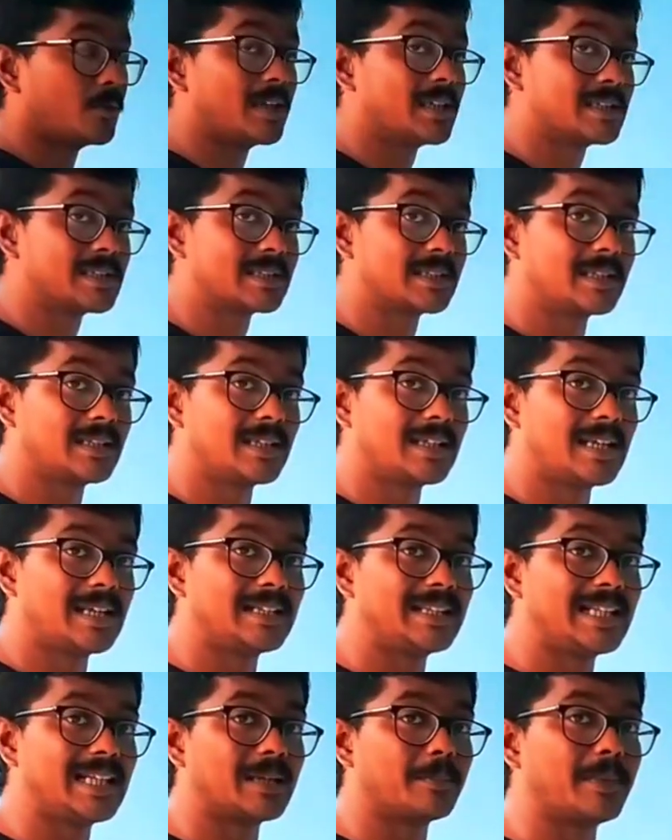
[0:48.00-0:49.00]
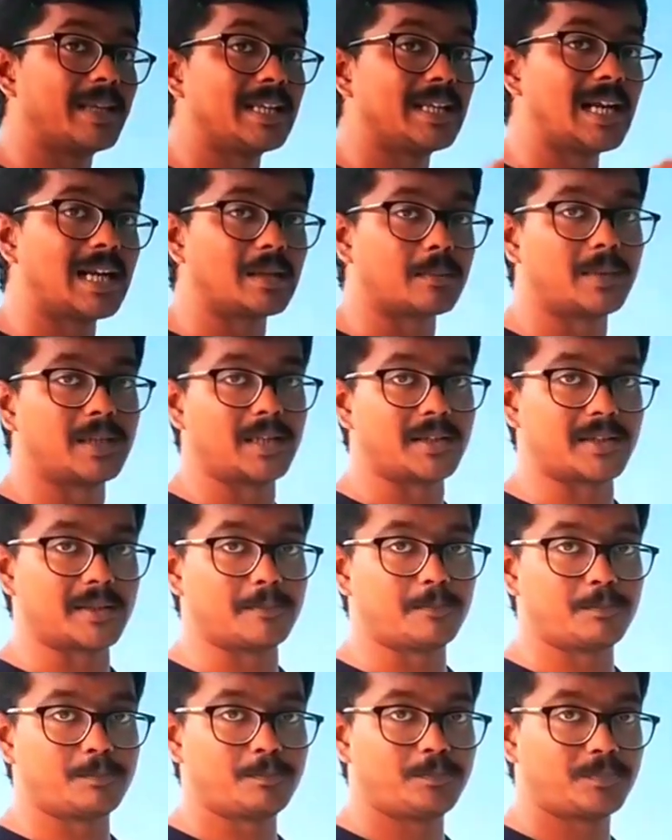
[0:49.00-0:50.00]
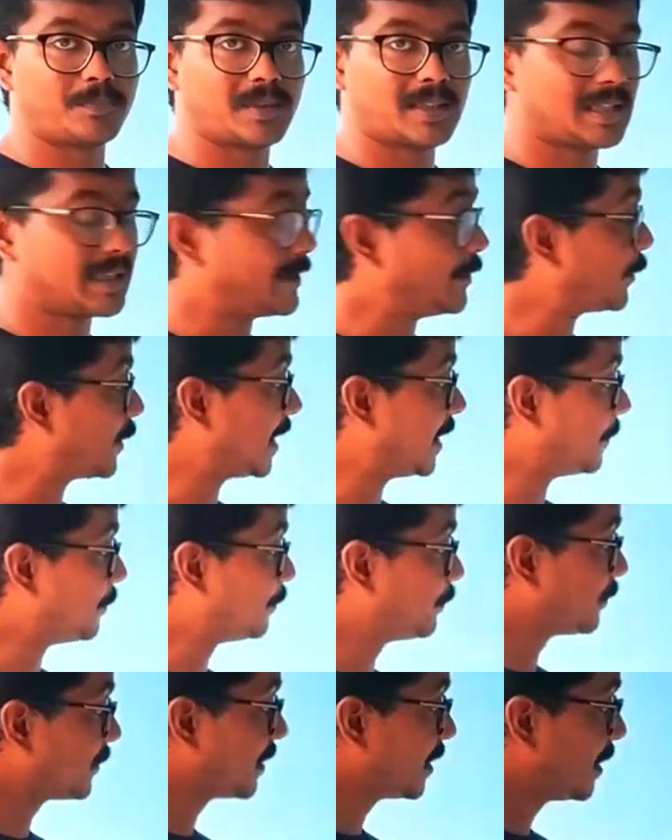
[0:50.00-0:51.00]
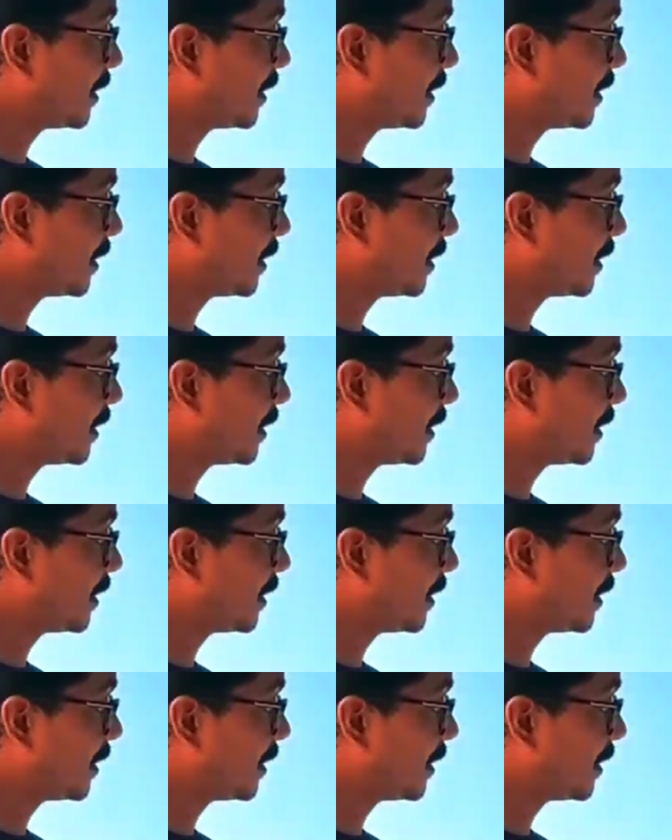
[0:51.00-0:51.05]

towards a nearby carbon atom. Okay.